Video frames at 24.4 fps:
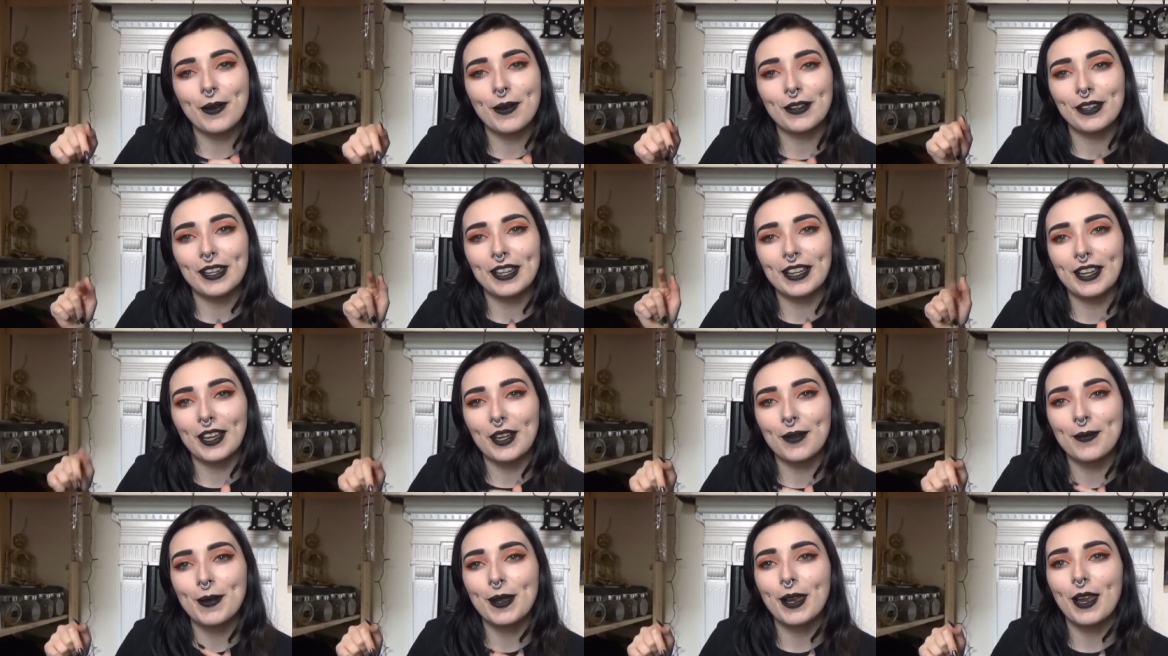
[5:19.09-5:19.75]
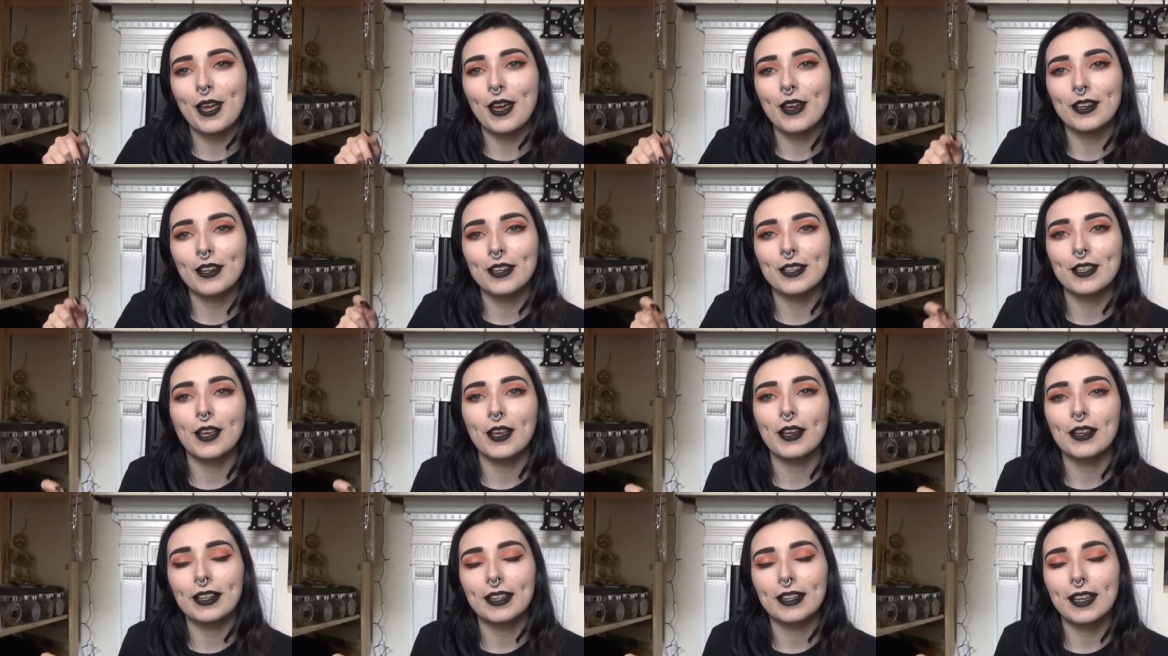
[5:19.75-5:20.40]
I'll link her below because
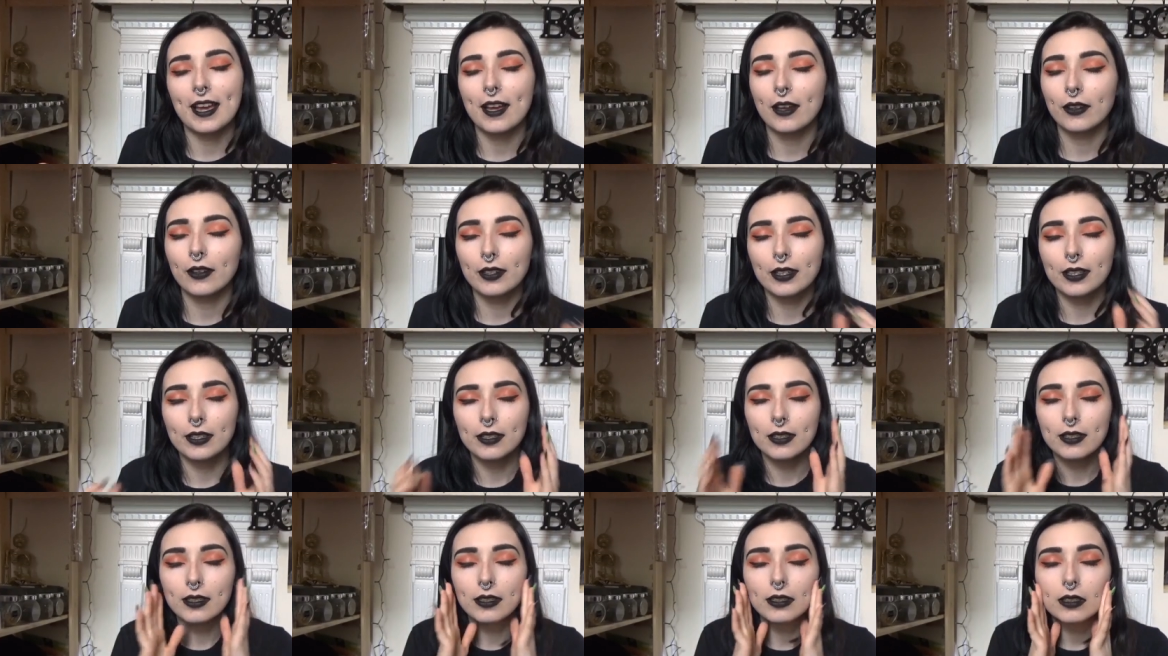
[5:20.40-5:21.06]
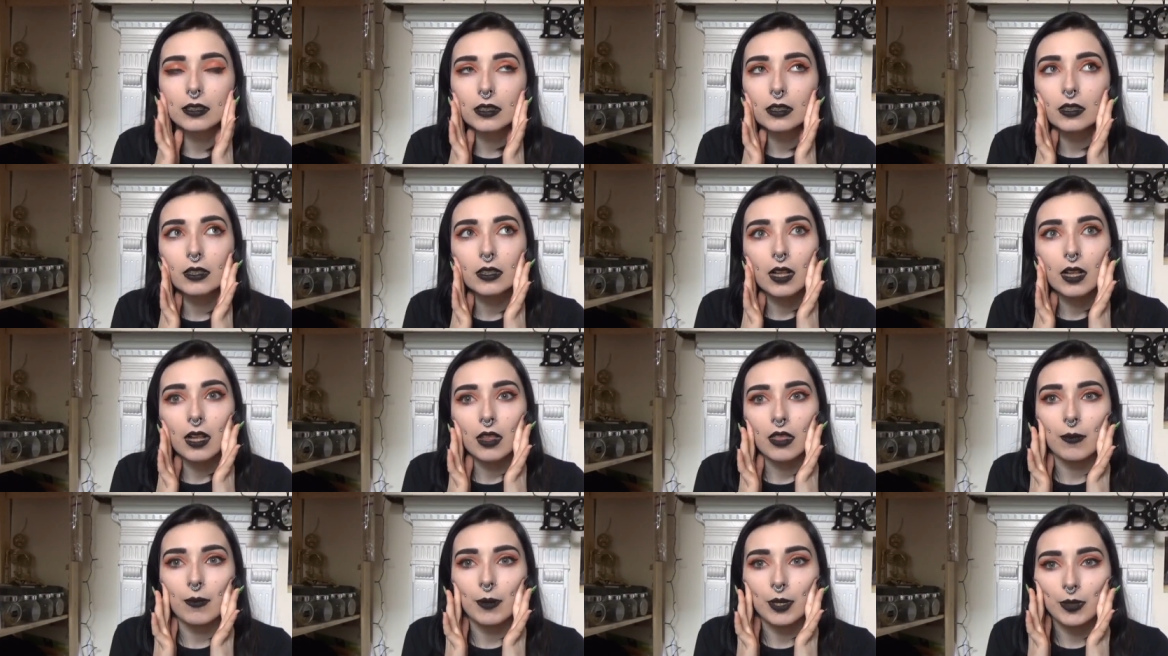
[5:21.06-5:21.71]
her account is
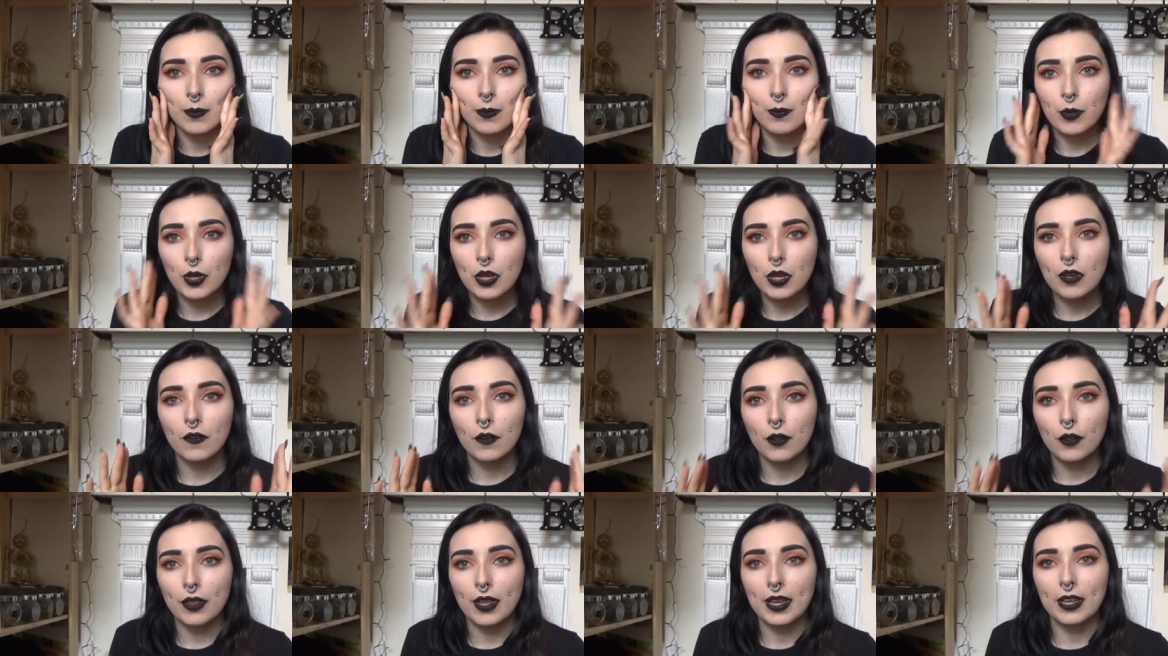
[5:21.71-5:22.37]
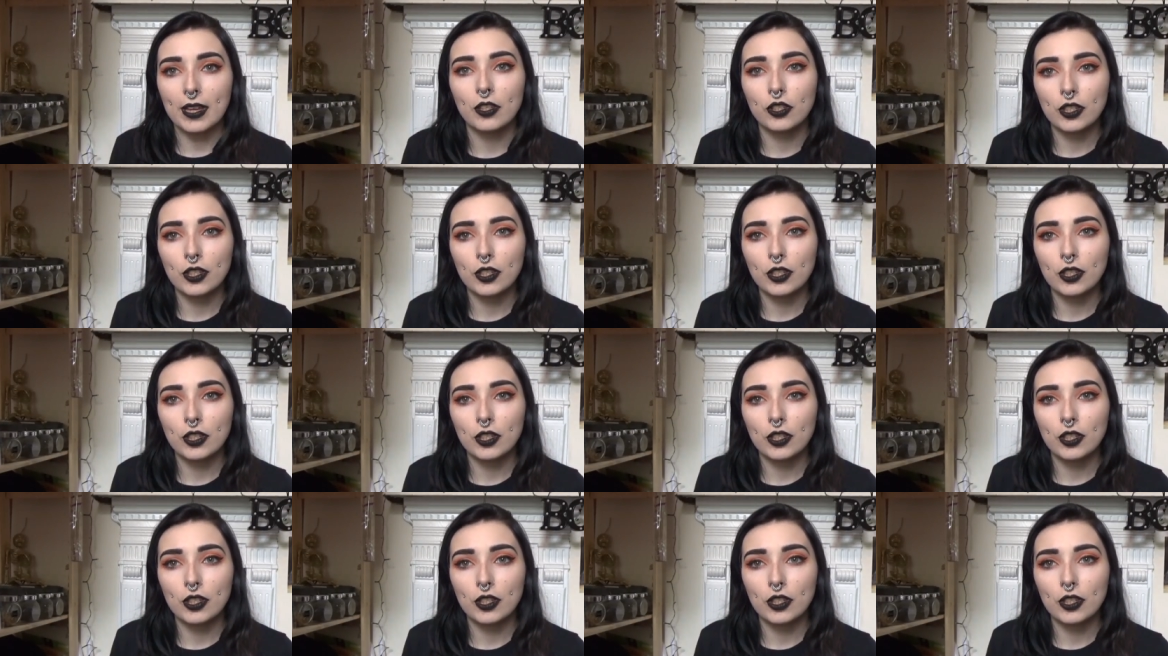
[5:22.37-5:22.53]
the most beautiful thing.